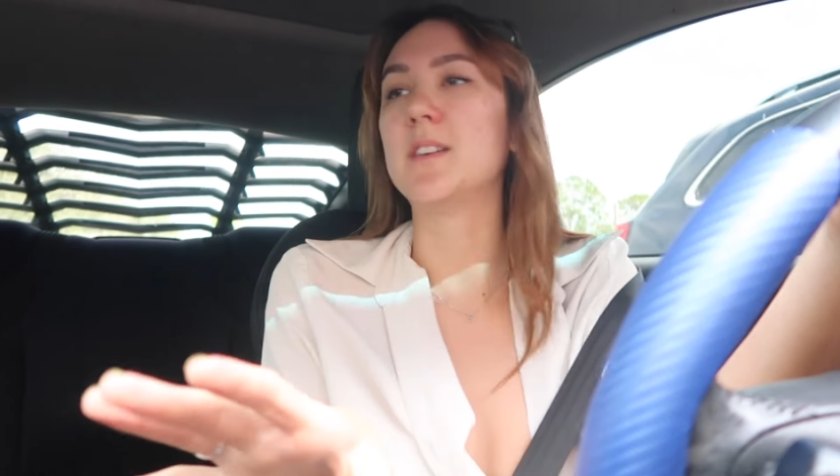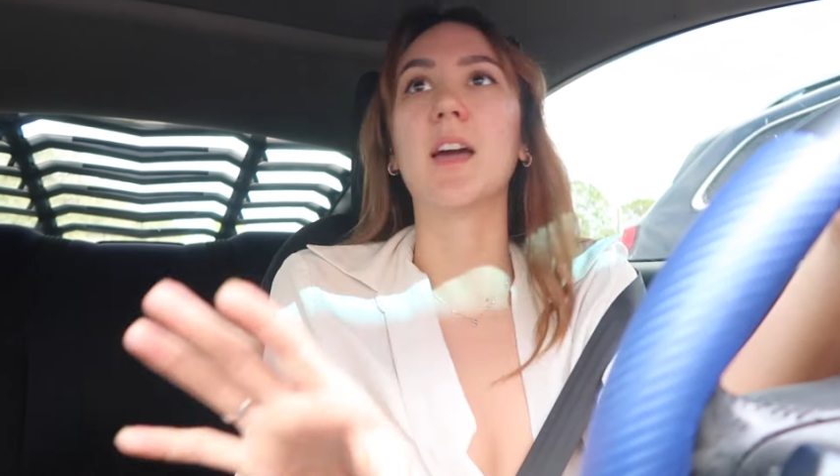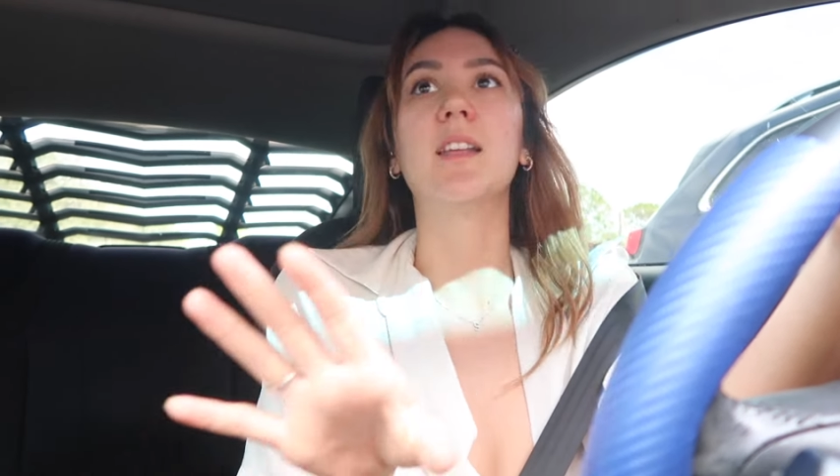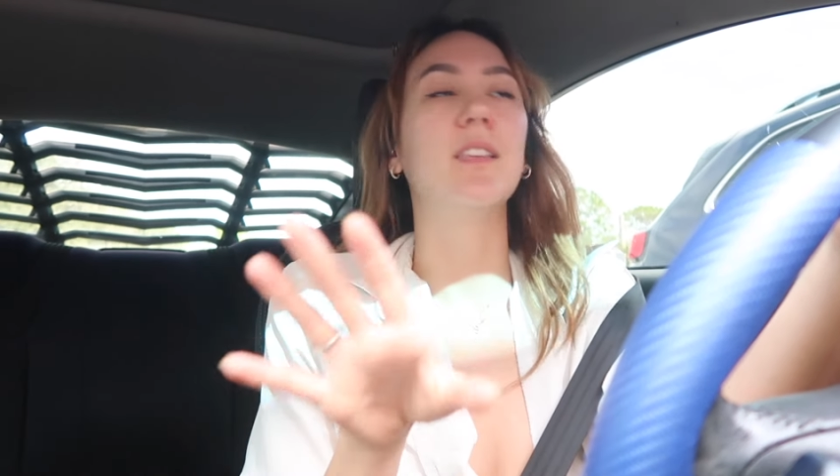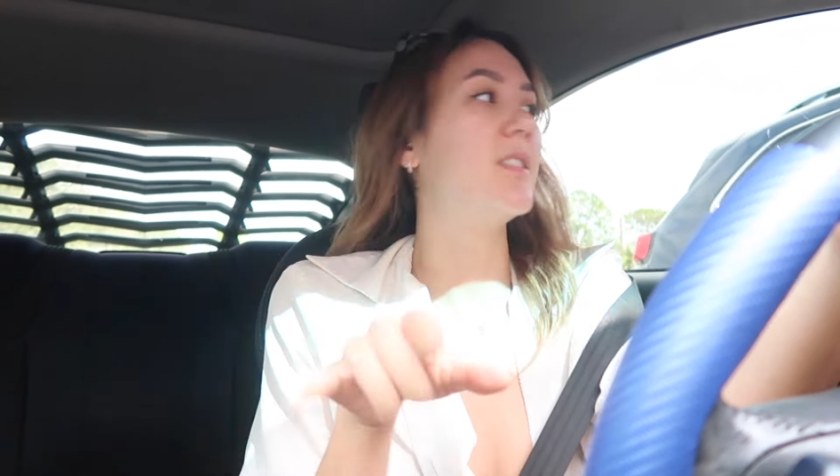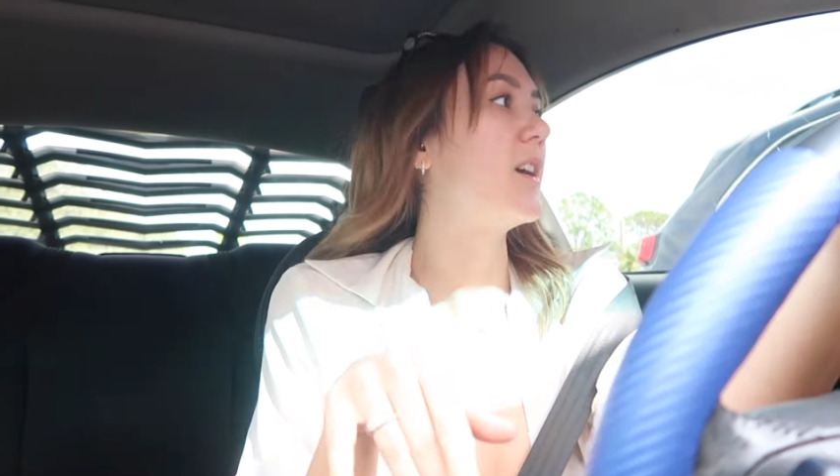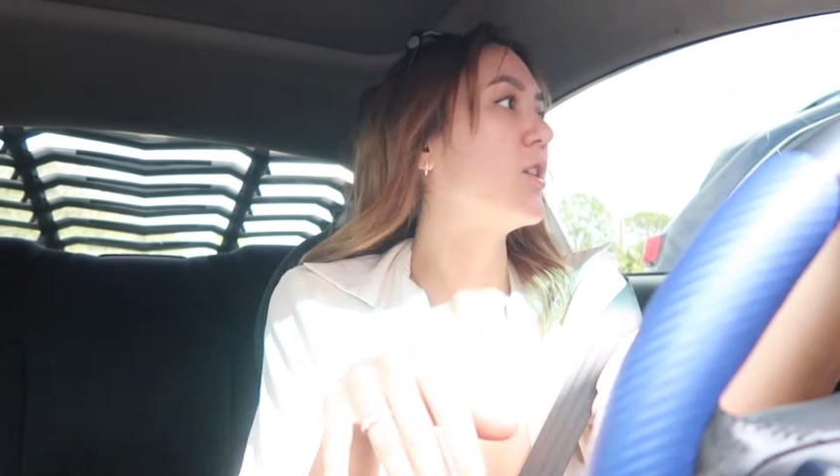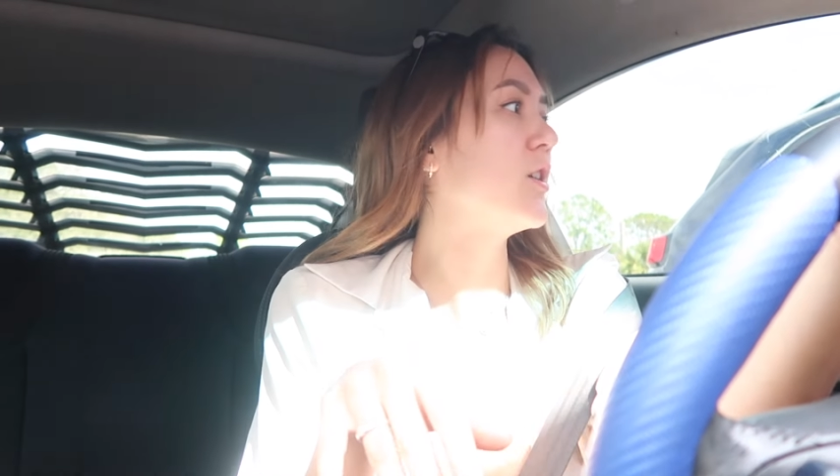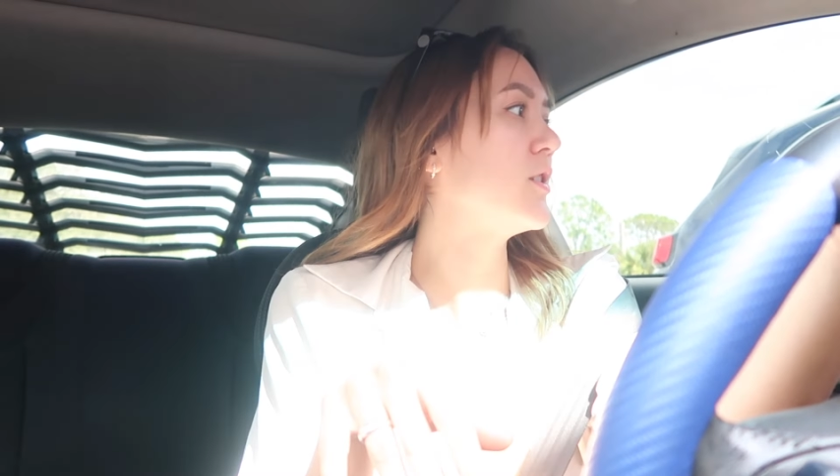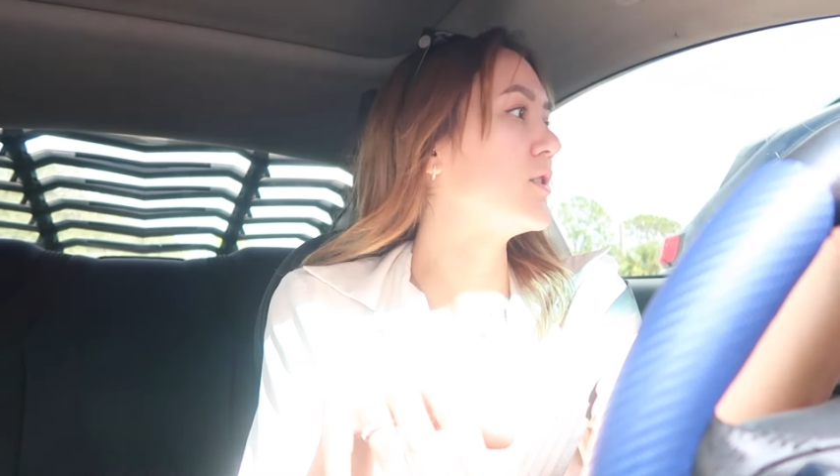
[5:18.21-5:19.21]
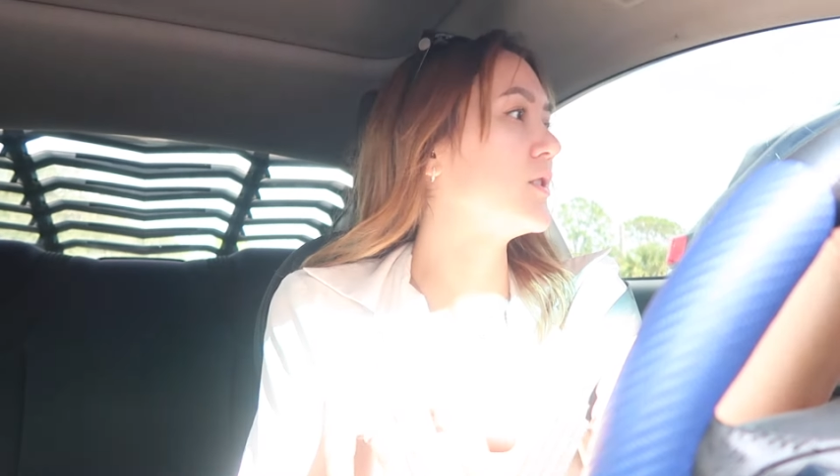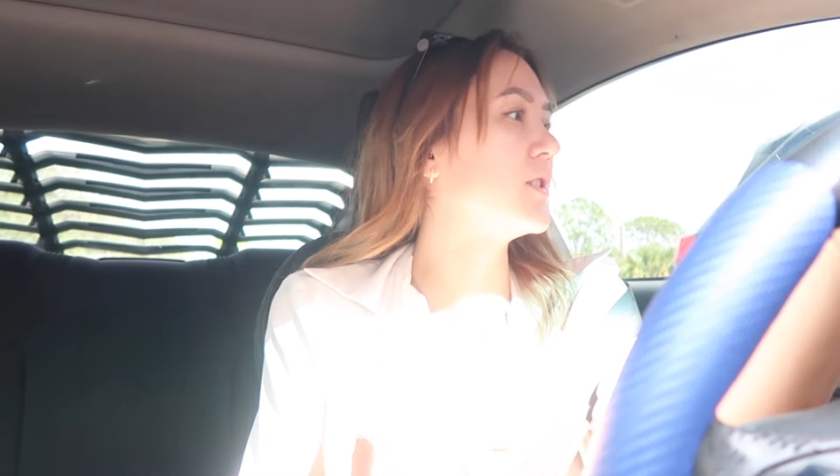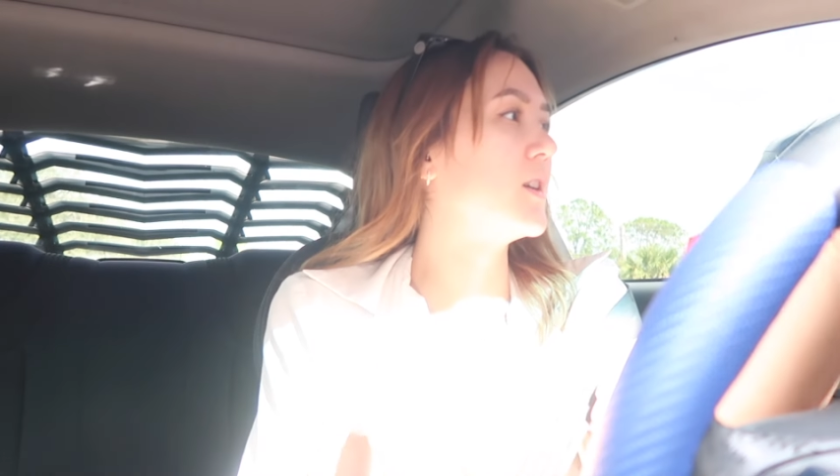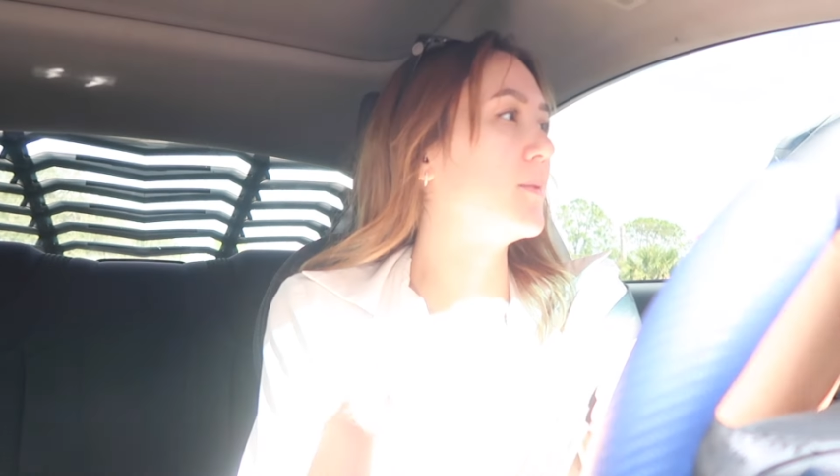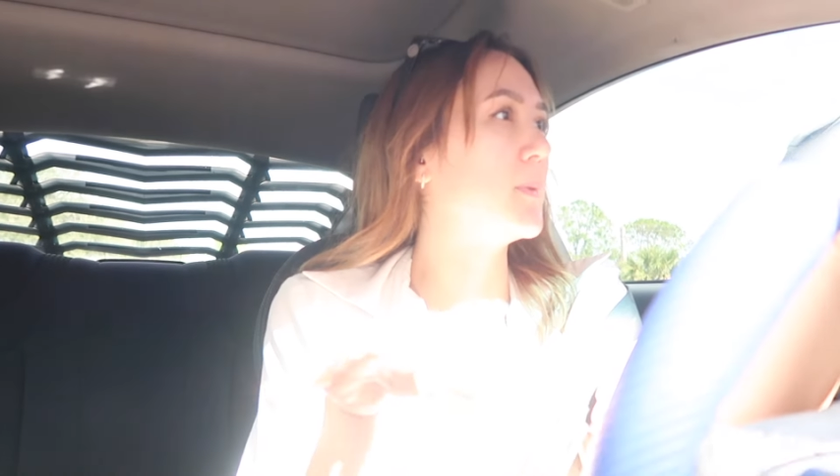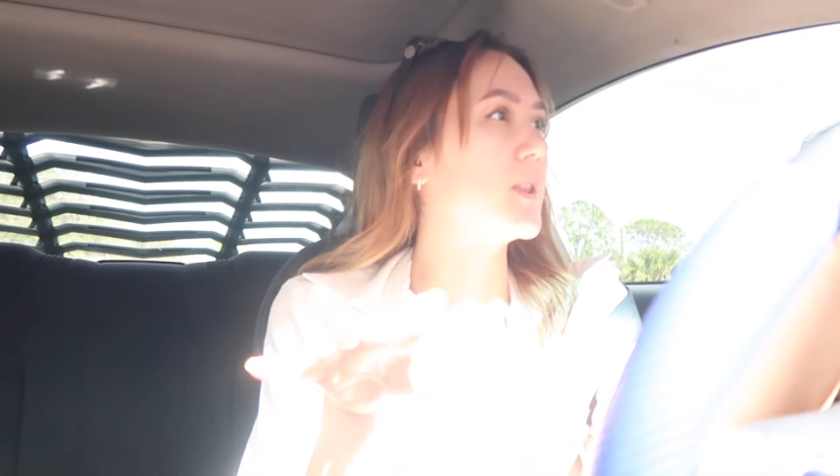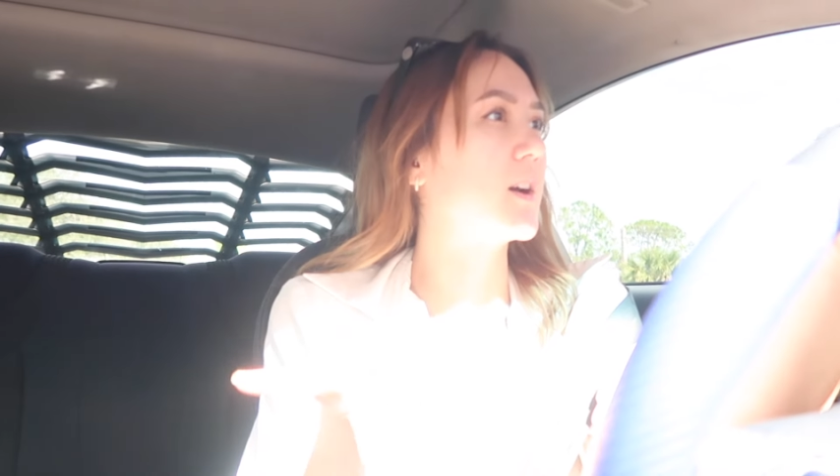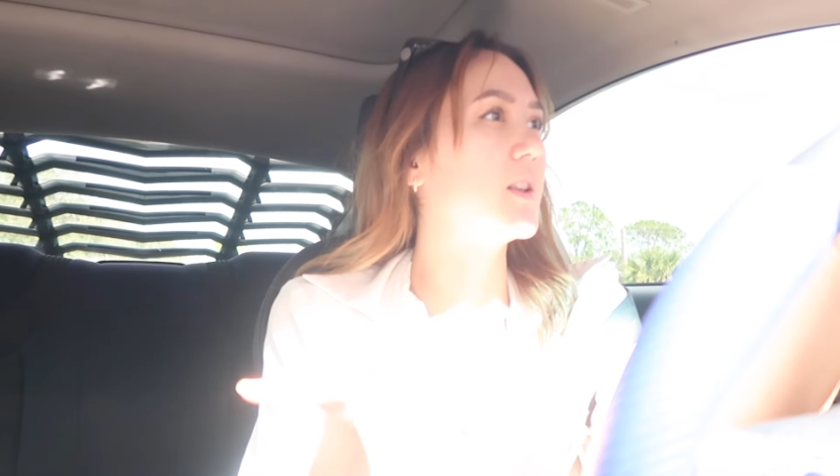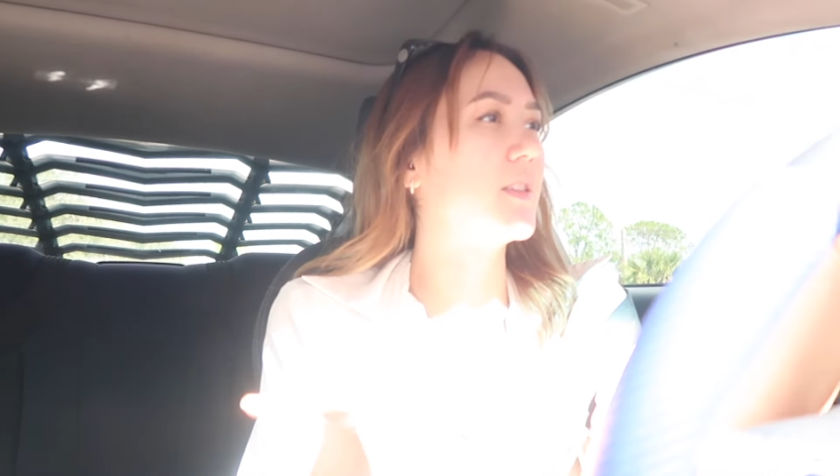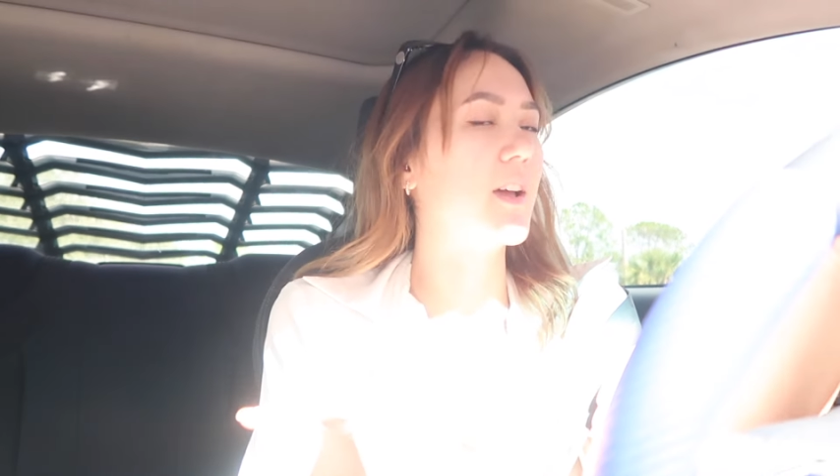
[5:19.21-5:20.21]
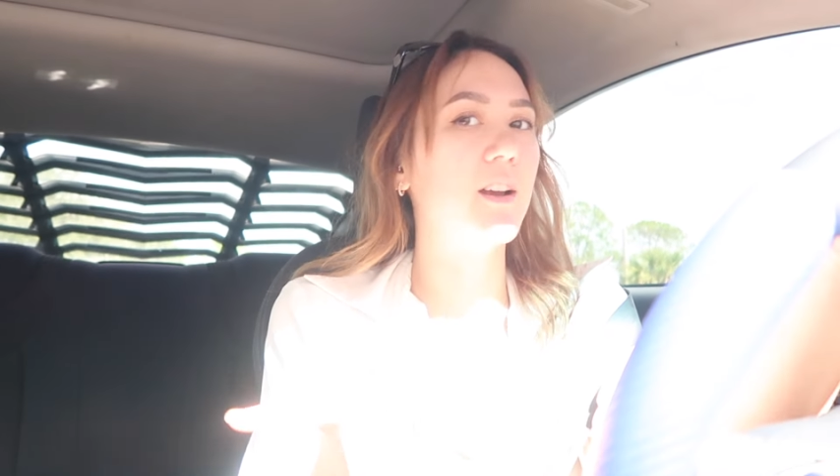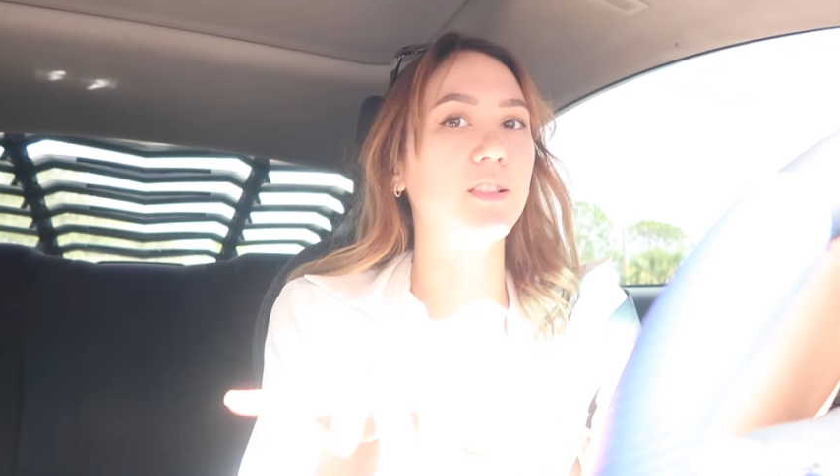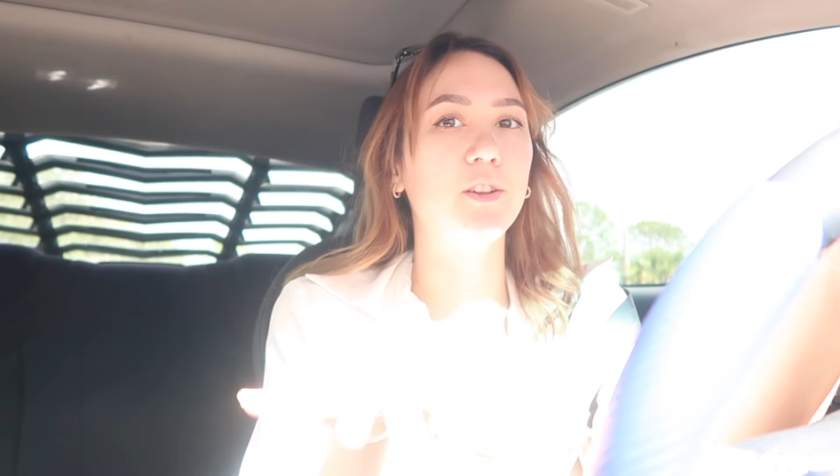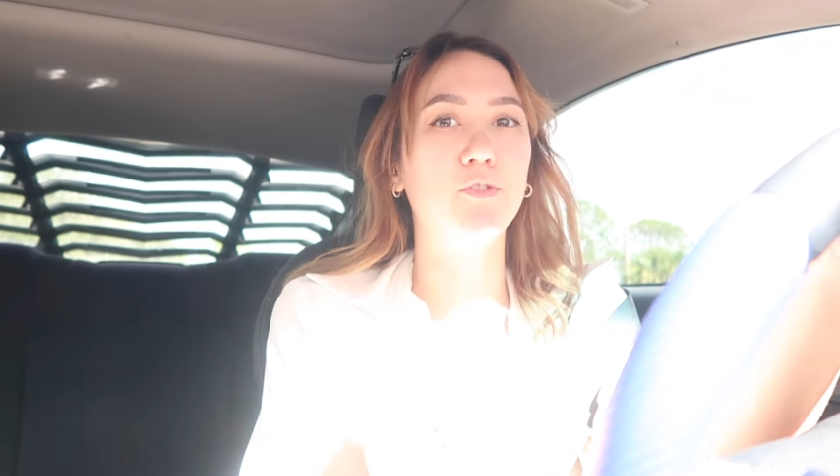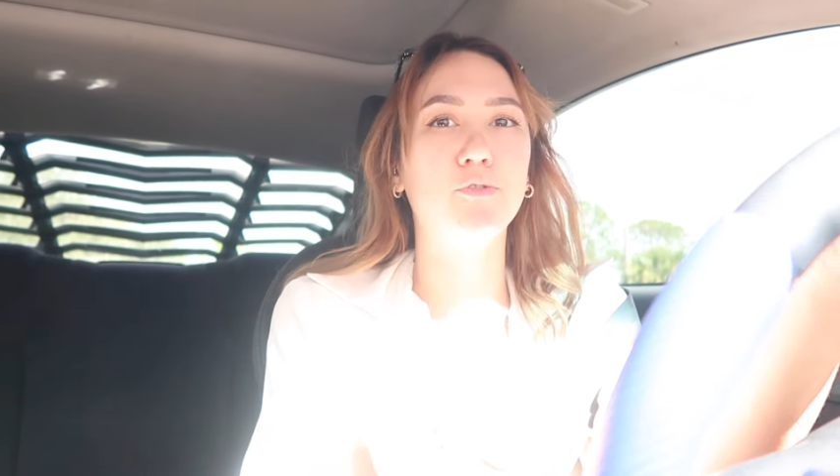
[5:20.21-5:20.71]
get in there. But luckily they had a little